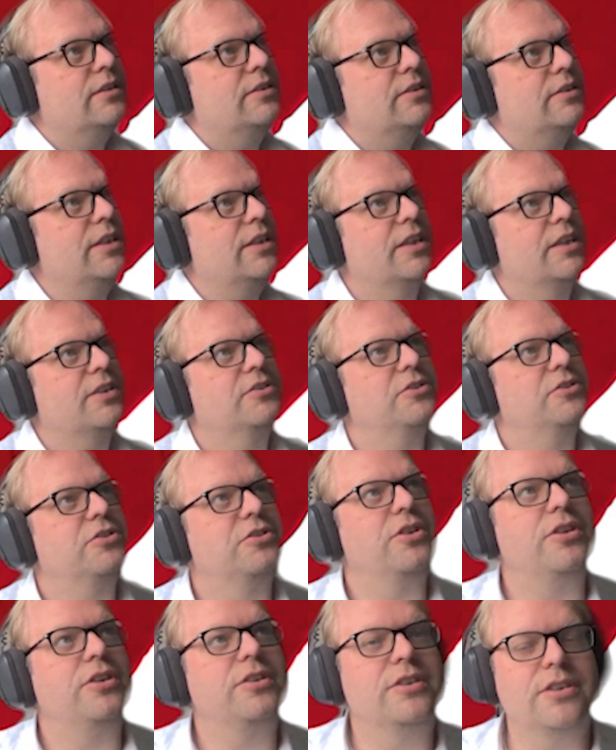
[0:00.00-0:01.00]
think it actually
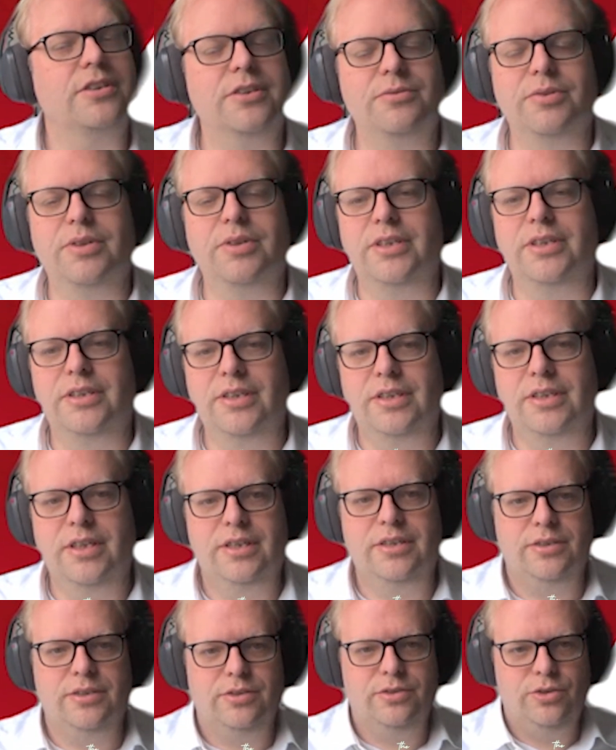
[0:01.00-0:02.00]
started when
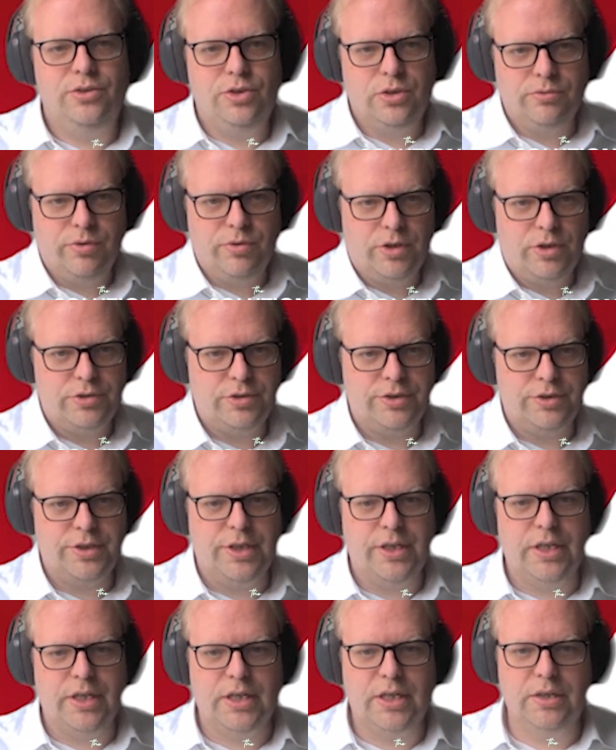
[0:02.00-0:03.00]
at
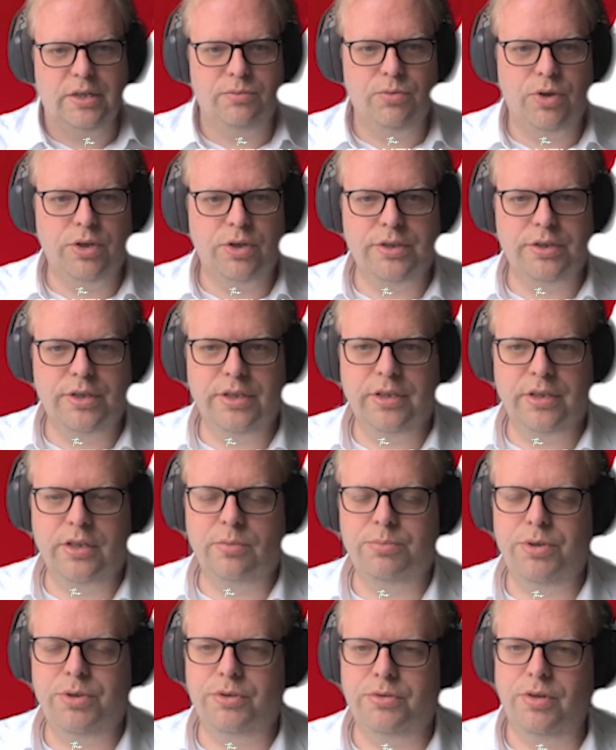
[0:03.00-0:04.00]
university I worked in the
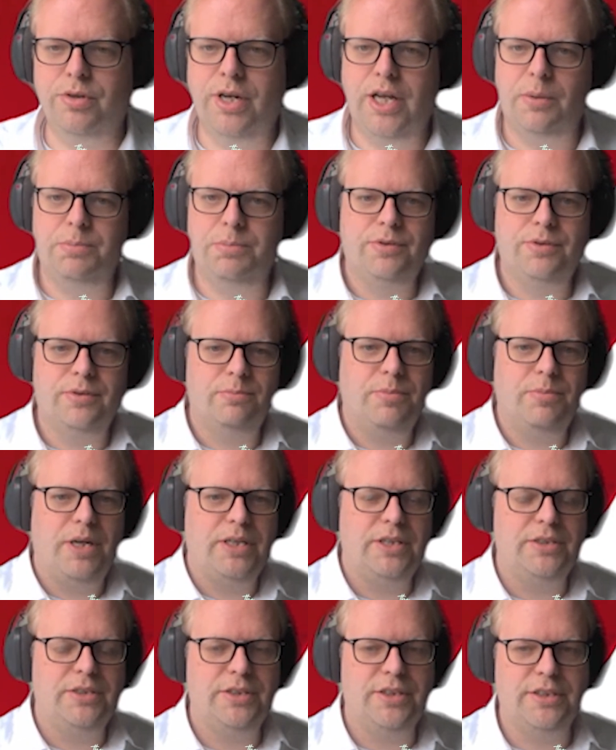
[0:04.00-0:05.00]
computer labs
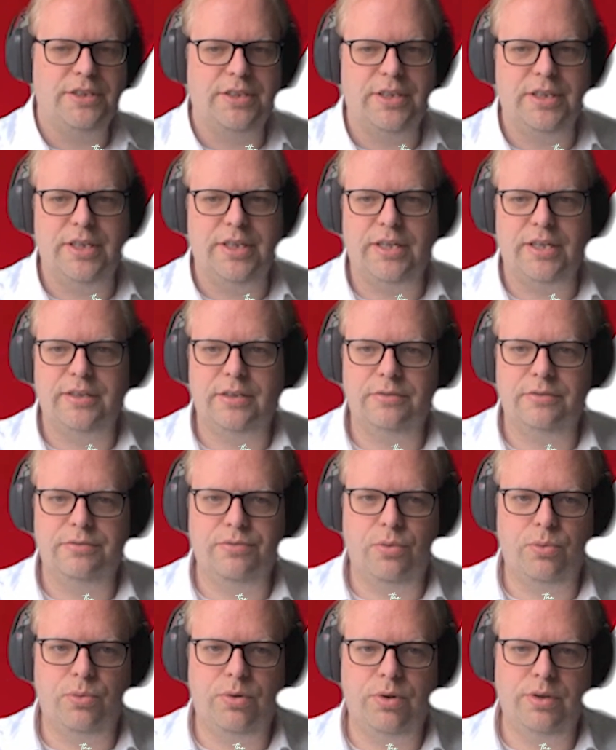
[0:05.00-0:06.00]
managing the
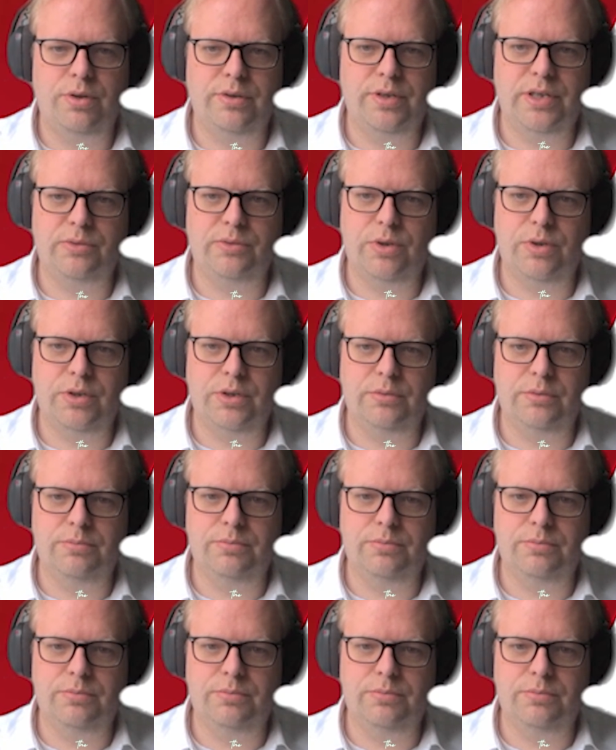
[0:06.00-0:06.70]
NT4 network.